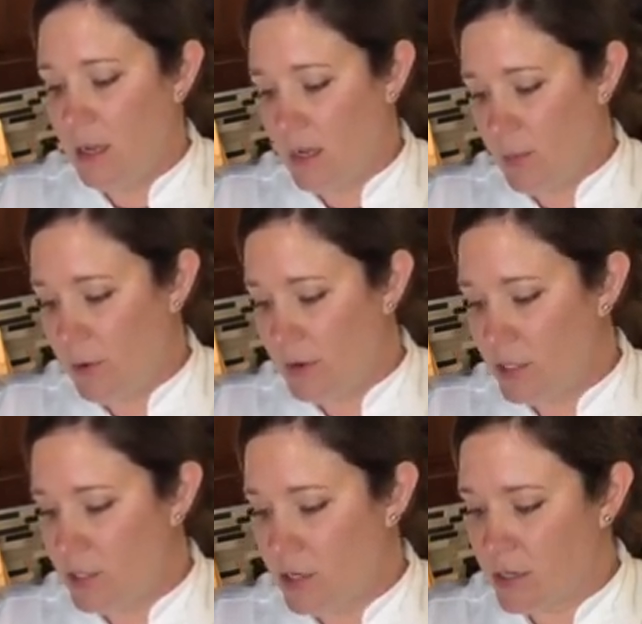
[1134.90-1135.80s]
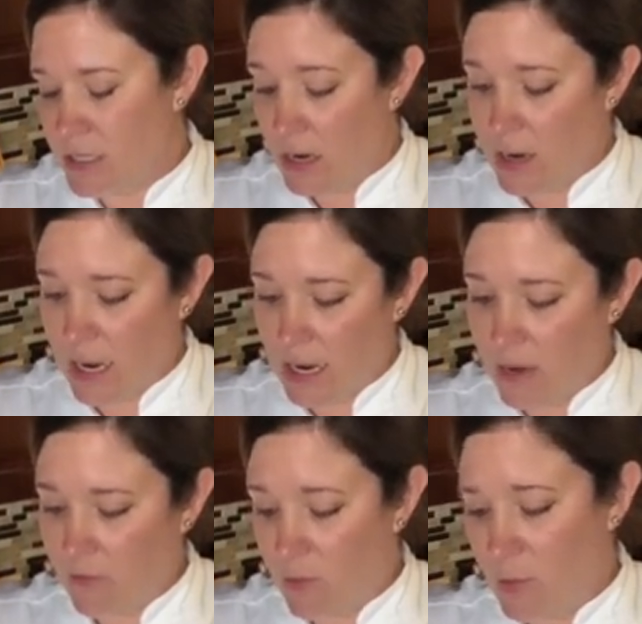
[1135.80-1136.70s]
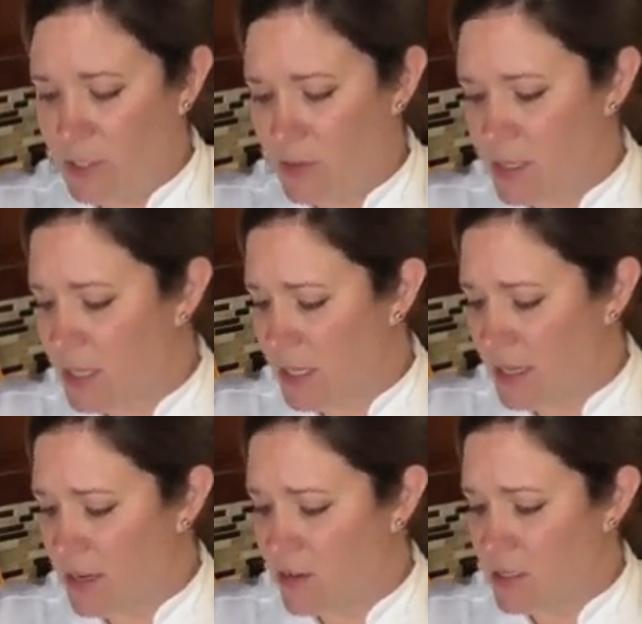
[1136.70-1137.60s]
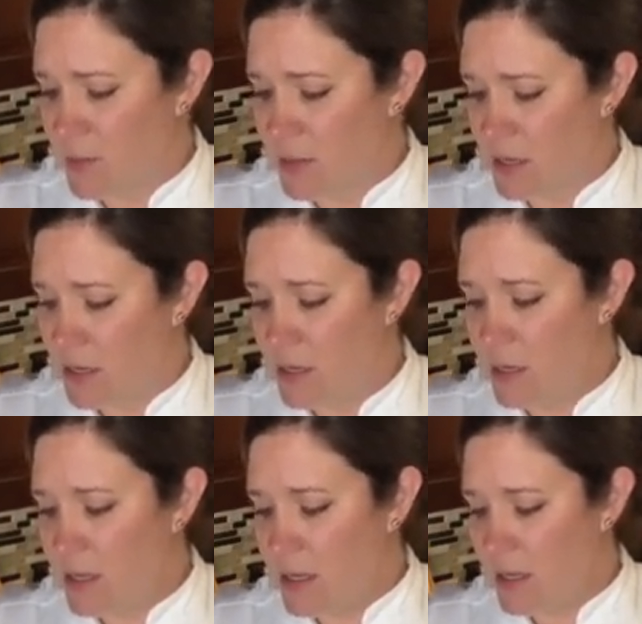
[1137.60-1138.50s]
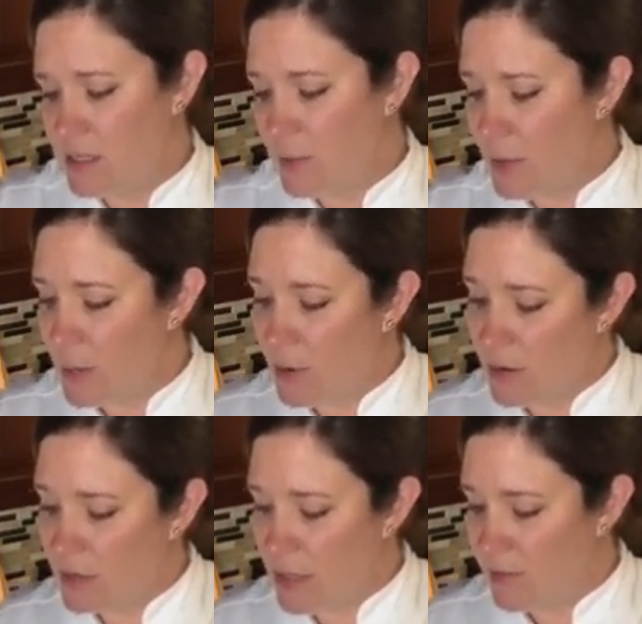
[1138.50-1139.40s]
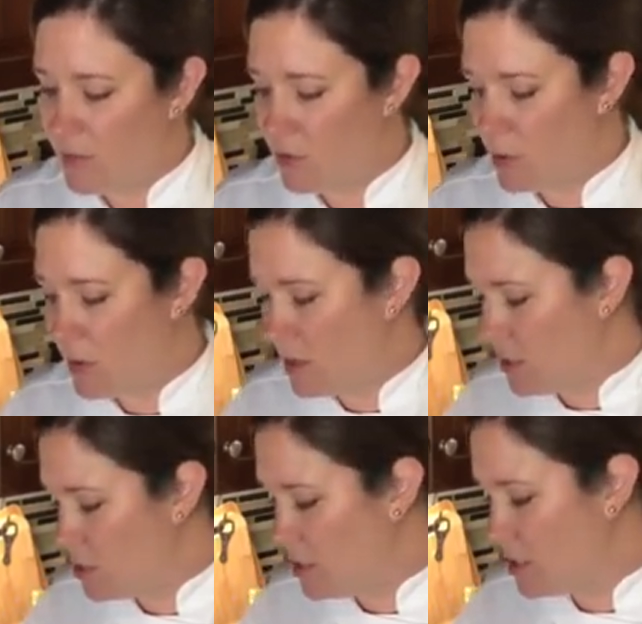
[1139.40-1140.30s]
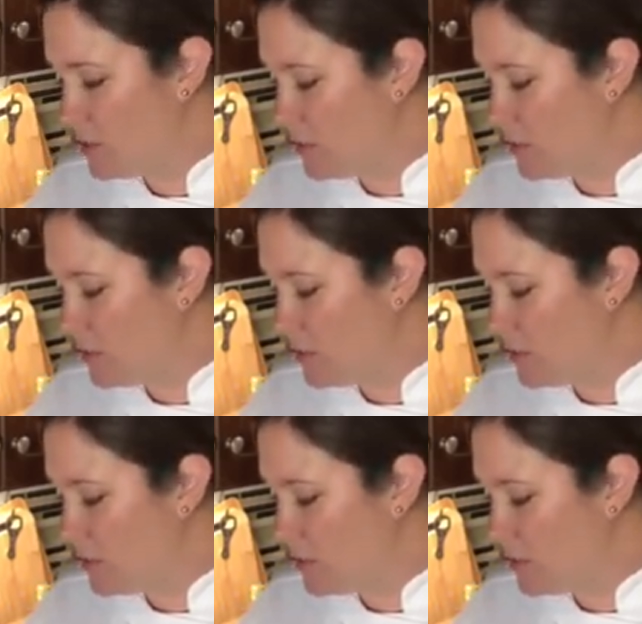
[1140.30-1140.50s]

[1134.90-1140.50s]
and I'm pretty sure Tara had it from when she was like a kid or something, and somebody probably gave it to her, and she doesn't